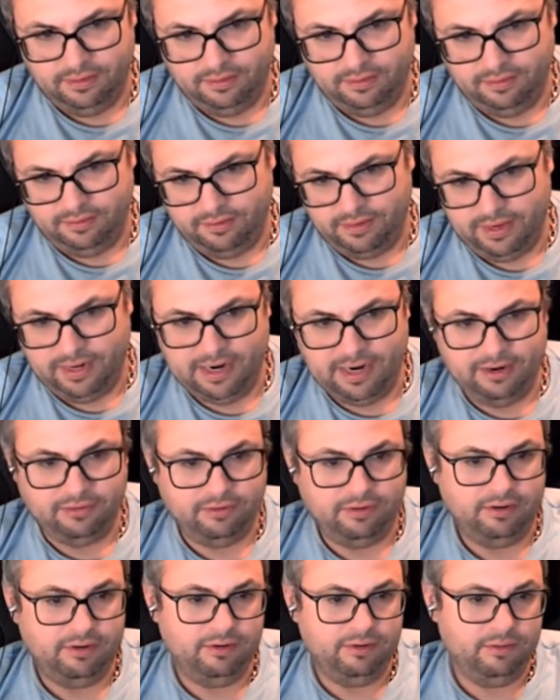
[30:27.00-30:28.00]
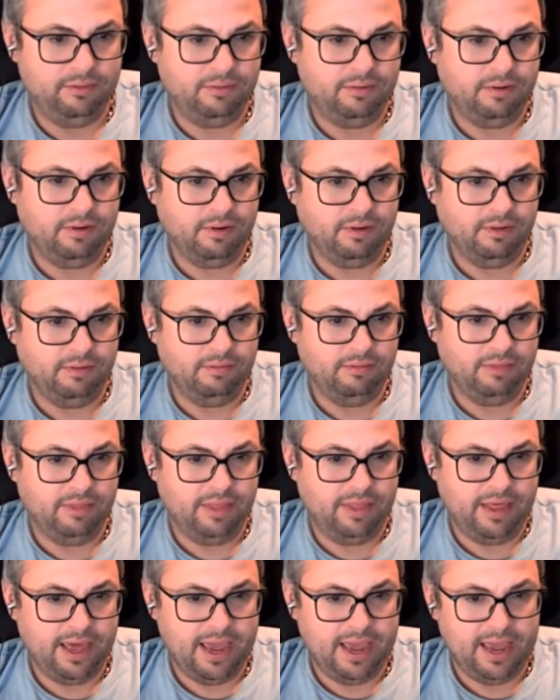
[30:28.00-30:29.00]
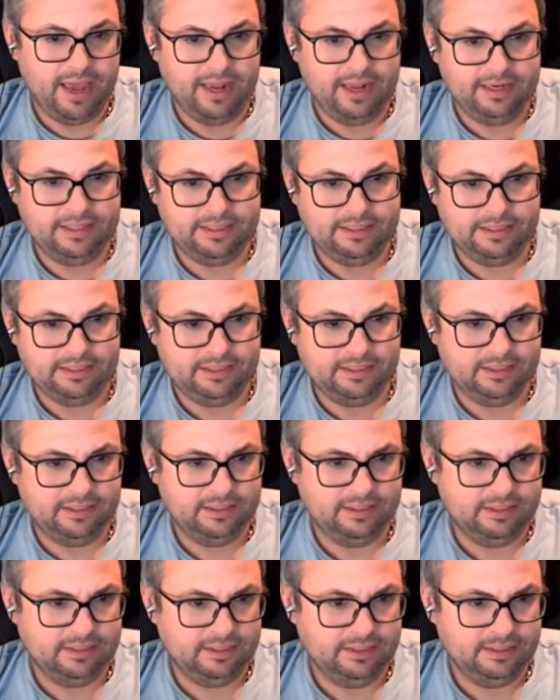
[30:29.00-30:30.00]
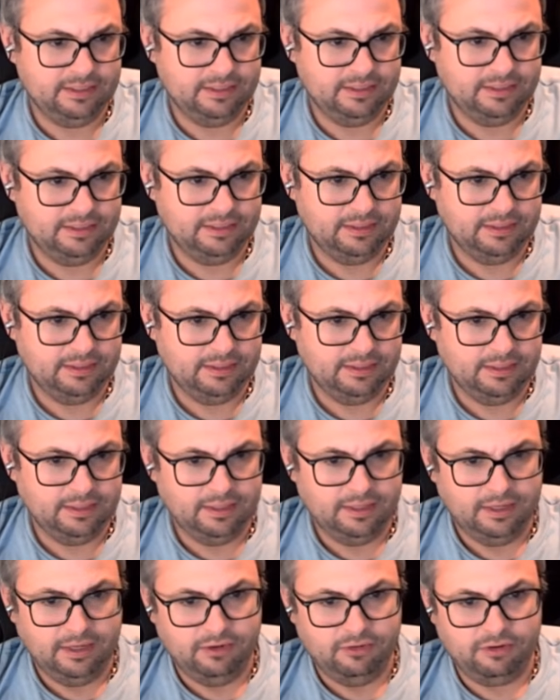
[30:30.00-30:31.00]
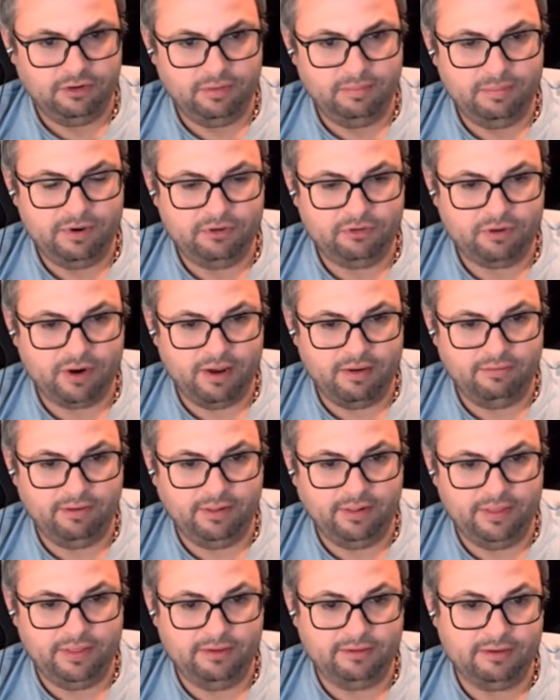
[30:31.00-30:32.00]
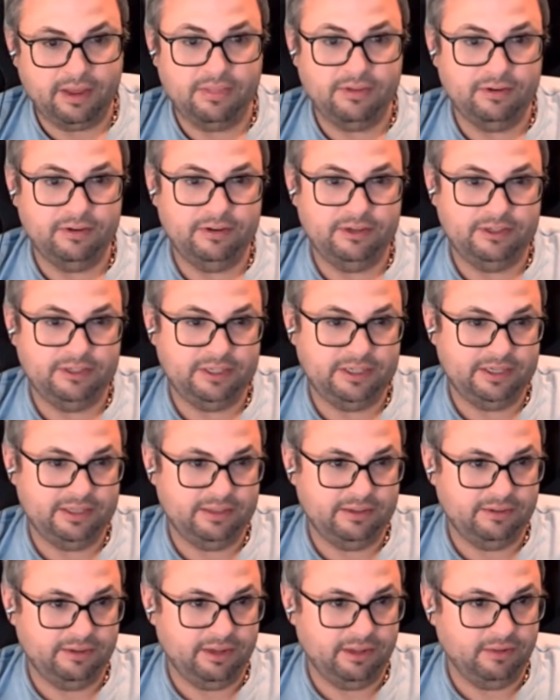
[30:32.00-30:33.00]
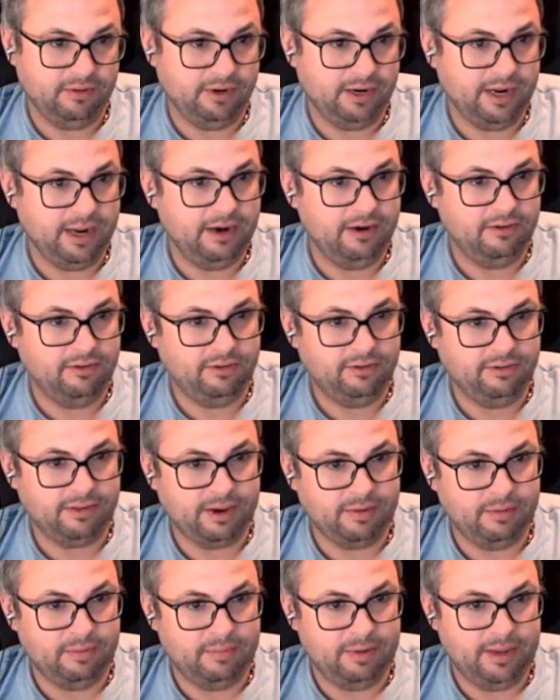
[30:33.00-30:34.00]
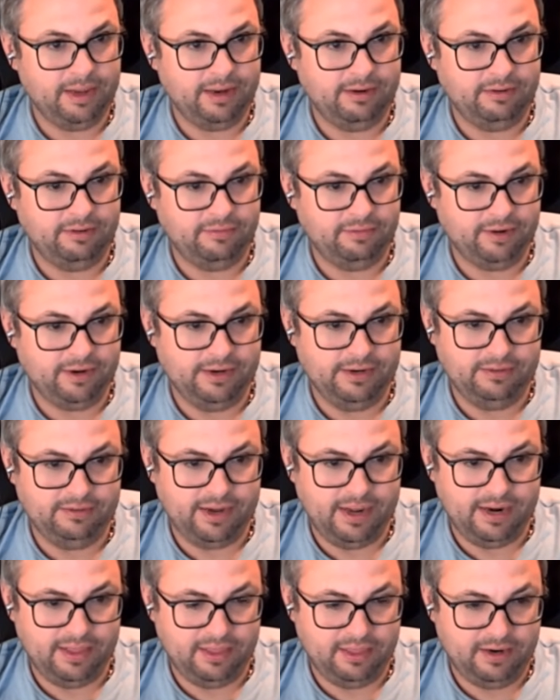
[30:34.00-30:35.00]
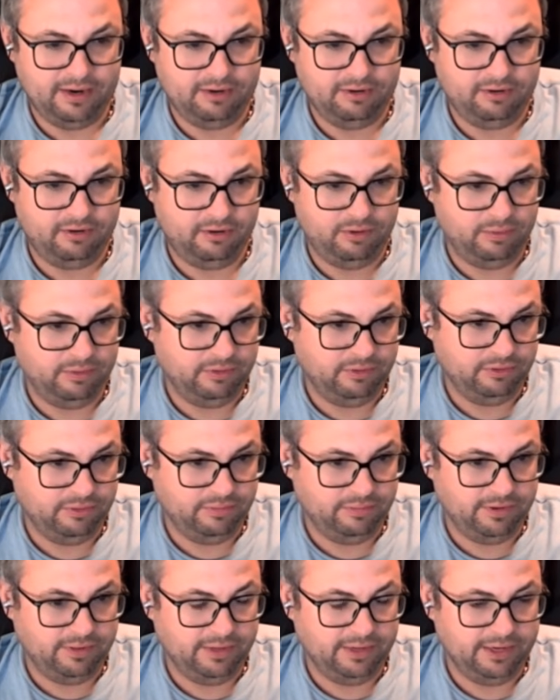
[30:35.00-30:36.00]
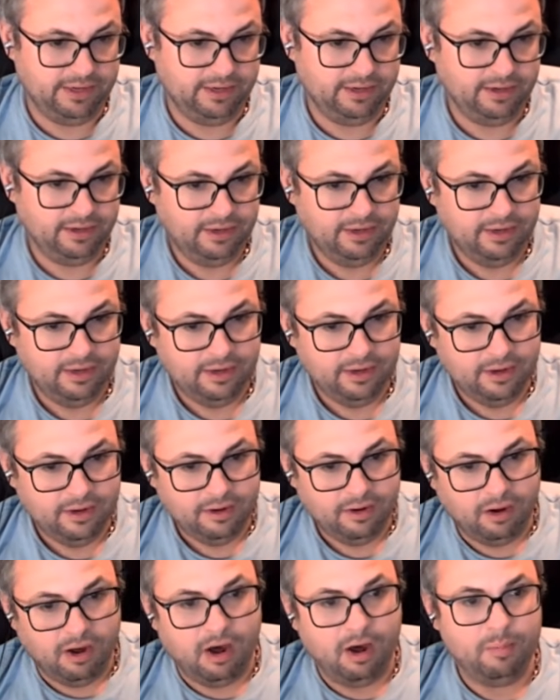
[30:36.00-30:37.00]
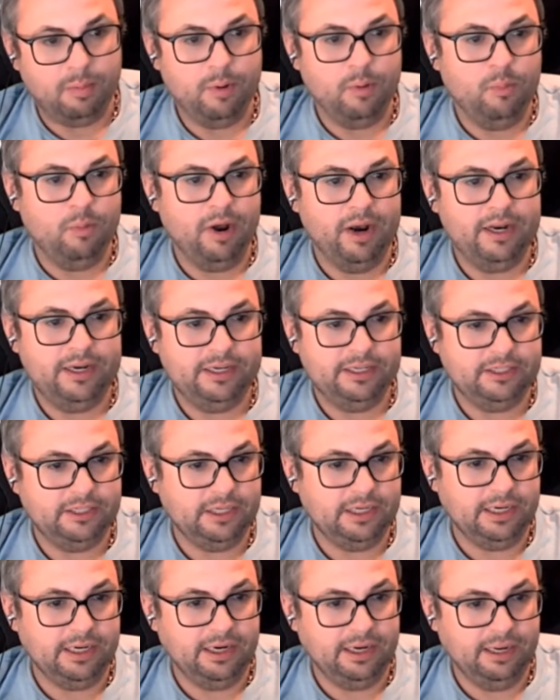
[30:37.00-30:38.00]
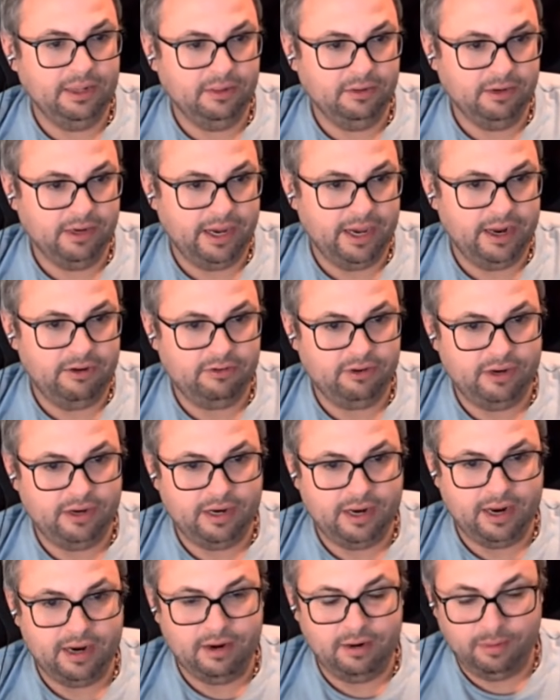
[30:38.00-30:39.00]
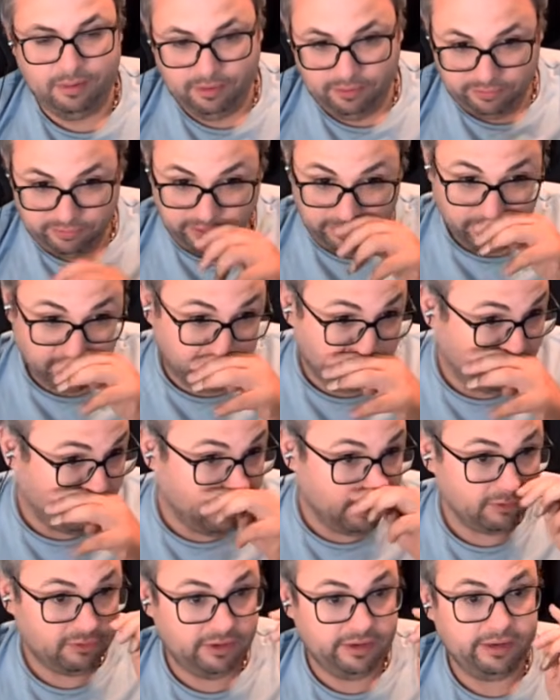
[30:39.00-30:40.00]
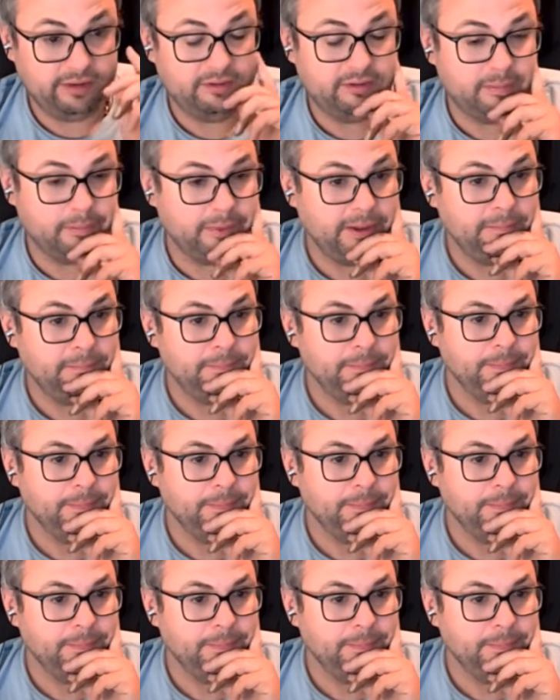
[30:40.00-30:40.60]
So we can actually do all of that. Should be sure I fill in this other digit in this killer cage, because that would be a very Zeta thing to do, is to fill in all but one digit in a killer cage and not notice that the clue actually did something.